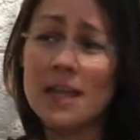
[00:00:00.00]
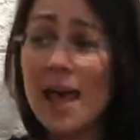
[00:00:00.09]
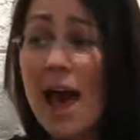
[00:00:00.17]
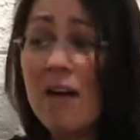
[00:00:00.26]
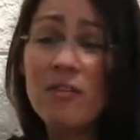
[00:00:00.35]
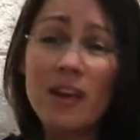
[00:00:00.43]
They
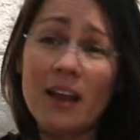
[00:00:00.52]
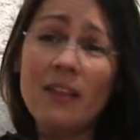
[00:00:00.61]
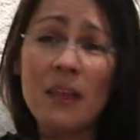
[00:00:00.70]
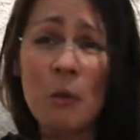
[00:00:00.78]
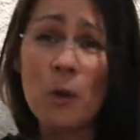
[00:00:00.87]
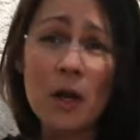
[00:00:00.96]
have it in
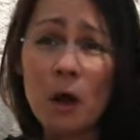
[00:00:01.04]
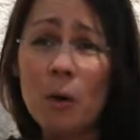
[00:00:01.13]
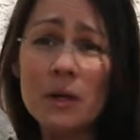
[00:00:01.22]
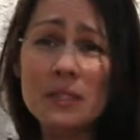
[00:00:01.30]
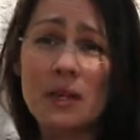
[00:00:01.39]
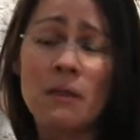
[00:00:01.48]
them. We know
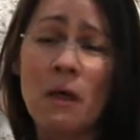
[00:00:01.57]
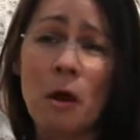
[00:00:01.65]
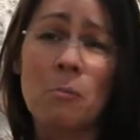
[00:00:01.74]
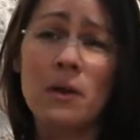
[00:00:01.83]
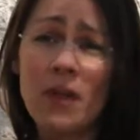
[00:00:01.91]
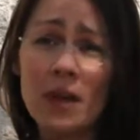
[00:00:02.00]
it's in there,
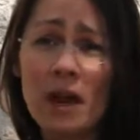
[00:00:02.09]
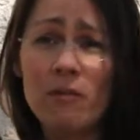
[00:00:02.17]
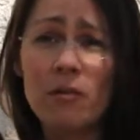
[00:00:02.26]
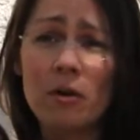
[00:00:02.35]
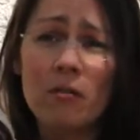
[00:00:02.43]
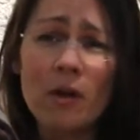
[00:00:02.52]
but they
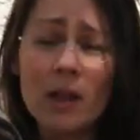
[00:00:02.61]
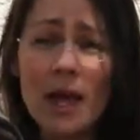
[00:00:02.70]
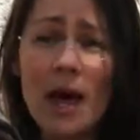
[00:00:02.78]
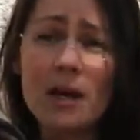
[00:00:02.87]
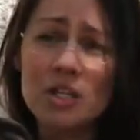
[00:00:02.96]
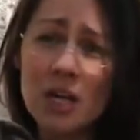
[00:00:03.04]
never really
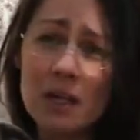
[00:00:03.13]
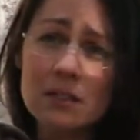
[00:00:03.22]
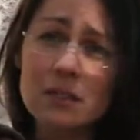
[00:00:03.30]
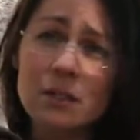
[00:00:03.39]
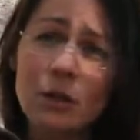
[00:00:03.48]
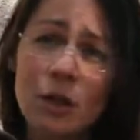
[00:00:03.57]
had a
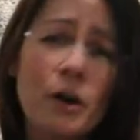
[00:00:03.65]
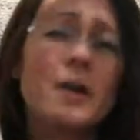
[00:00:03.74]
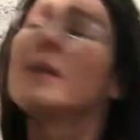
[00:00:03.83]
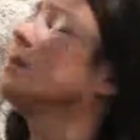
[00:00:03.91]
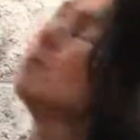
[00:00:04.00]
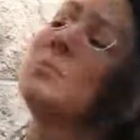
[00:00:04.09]
chance to learn
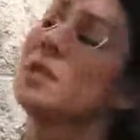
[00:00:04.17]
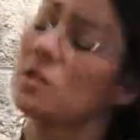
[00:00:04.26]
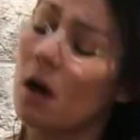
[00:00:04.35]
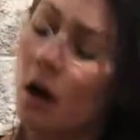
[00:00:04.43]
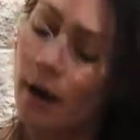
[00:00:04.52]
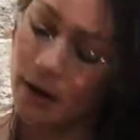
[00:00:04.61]
and to be taught.